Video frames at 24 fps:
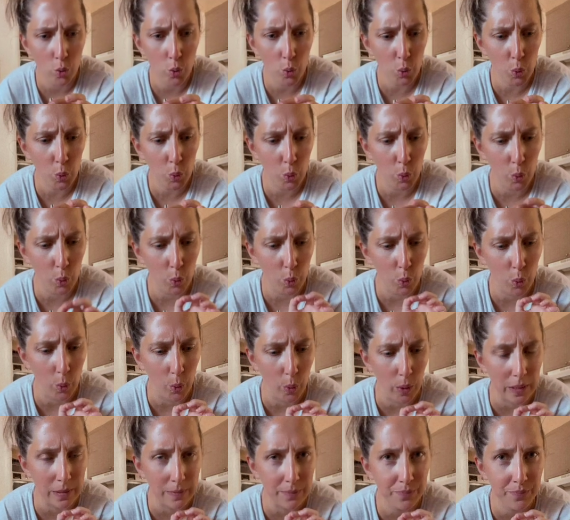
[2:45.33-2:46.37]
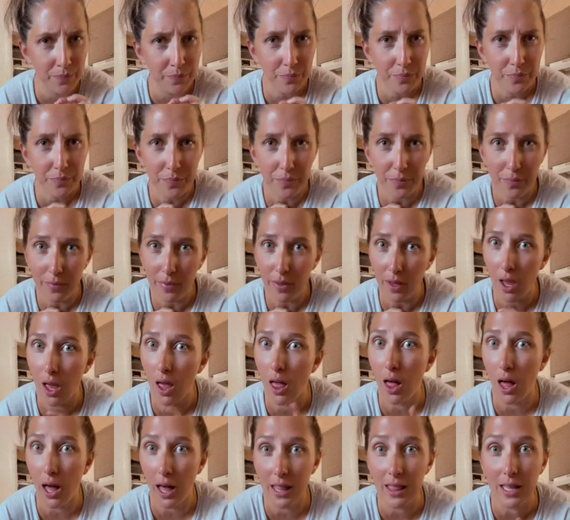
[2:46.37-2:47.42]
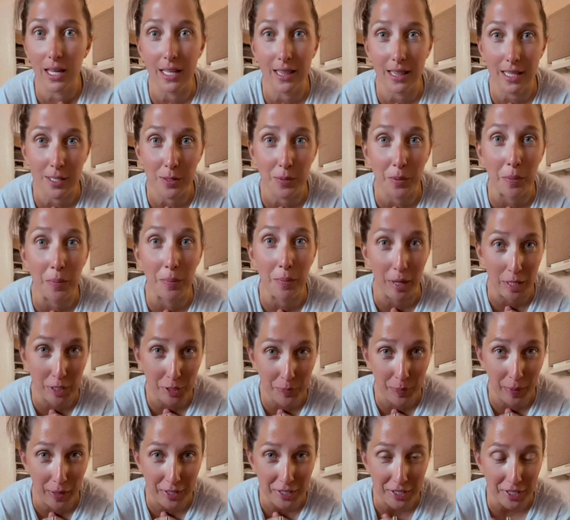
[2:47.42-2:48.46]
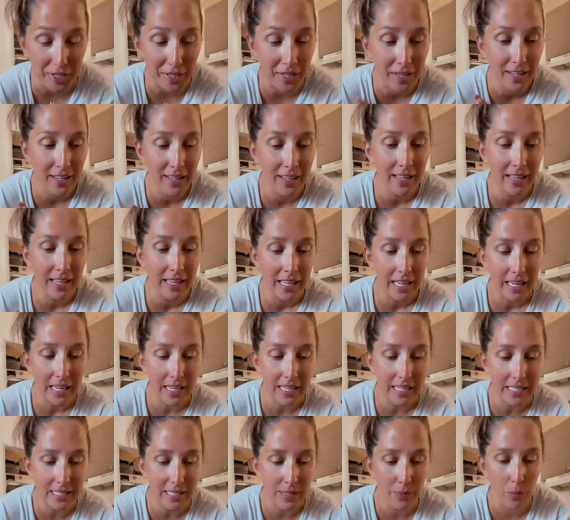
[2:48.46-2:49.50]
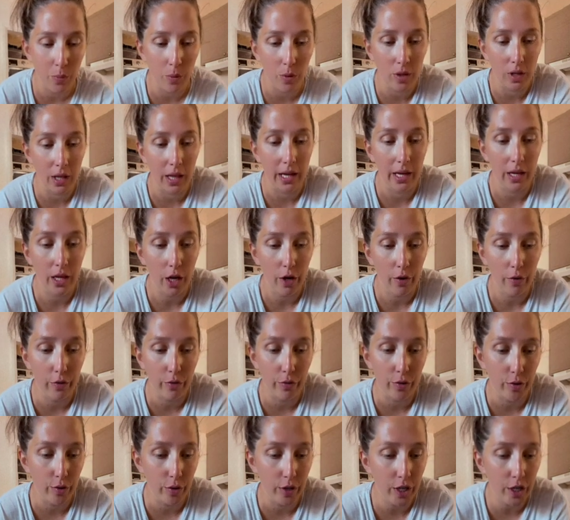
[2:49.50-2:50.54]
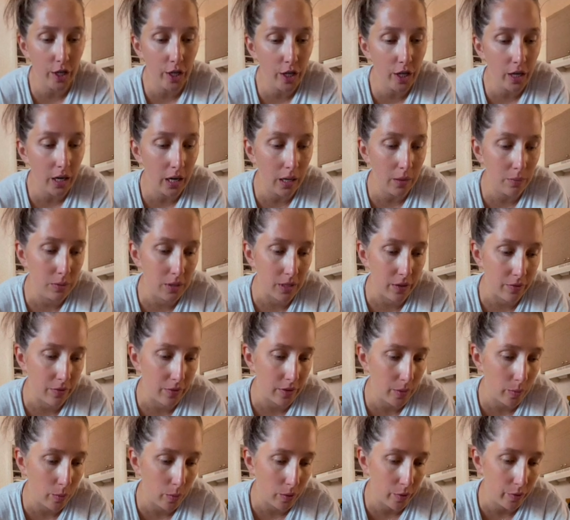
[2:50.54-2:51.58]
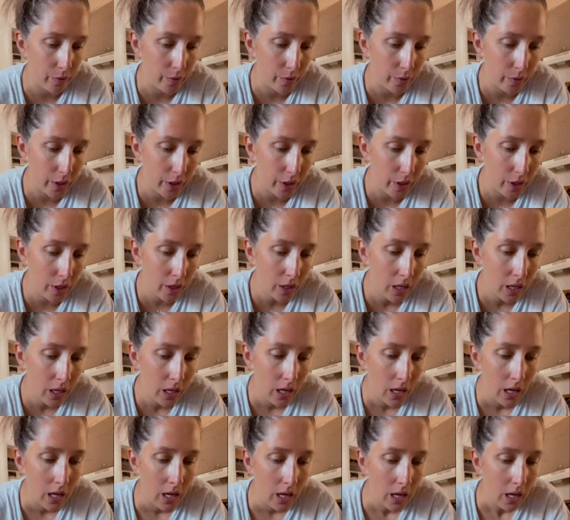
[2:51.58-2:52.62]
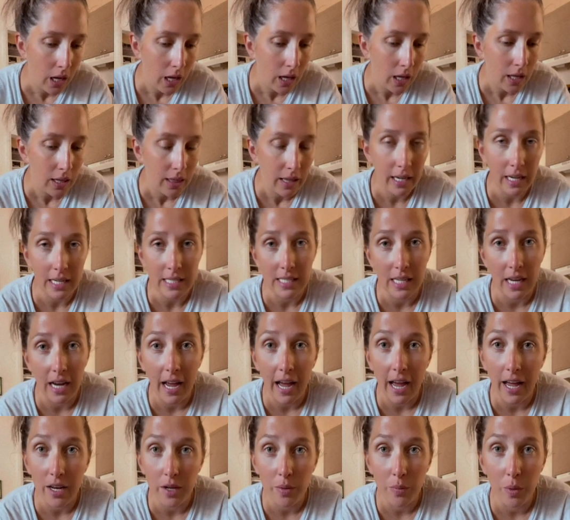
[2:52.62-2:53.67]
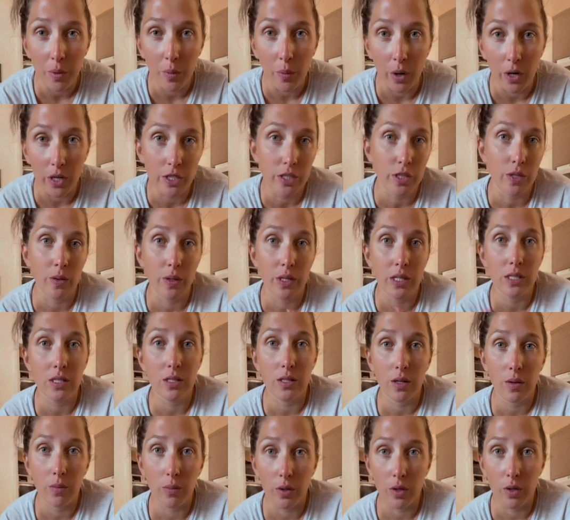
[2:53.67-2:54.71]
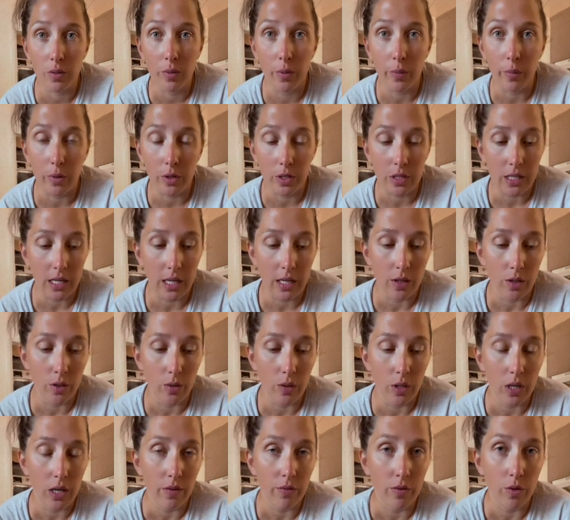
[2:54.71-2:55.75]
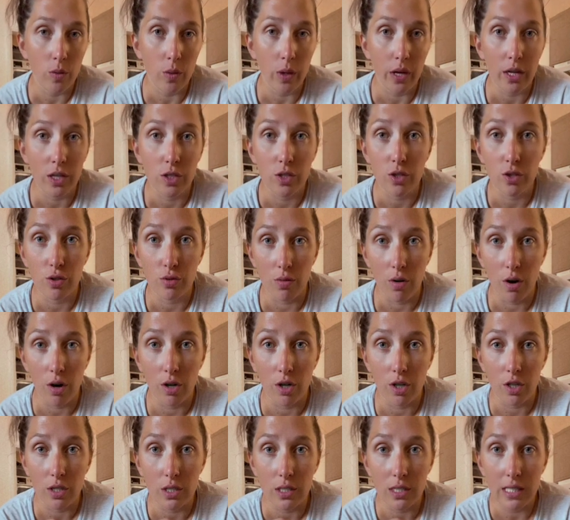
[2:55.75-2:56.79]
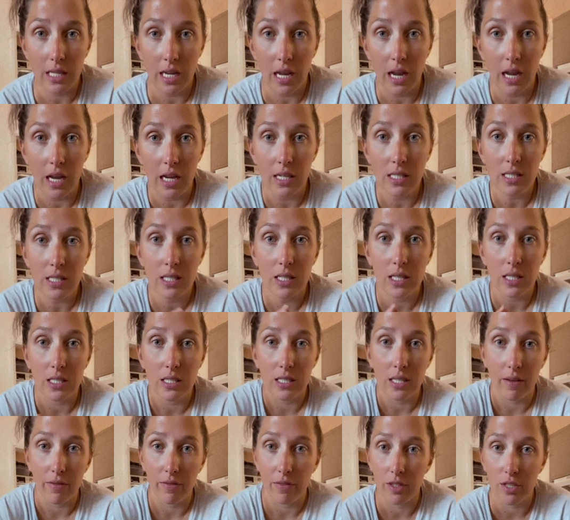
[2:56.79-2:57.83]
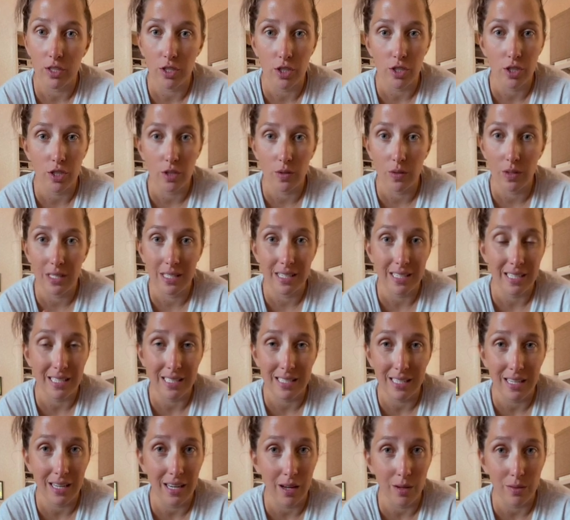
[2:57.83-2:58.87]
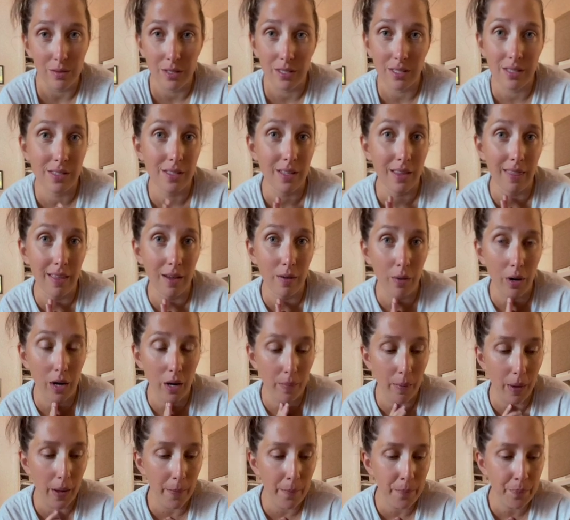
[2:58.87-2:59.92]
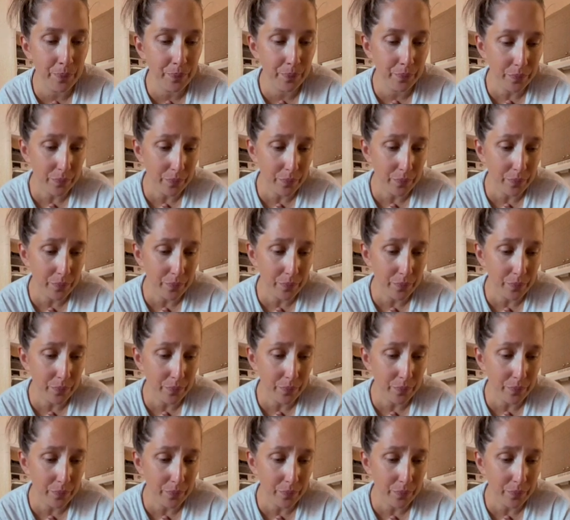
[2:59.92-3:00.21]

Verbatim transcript: already. Ooh. I like this one much better it's more like fruitier and I'm definitely more fruitier. Like I said, I added more water so it is a little bit more diluted. If you like a stronger taste, then definitely just do the 16 ounces that they recommend.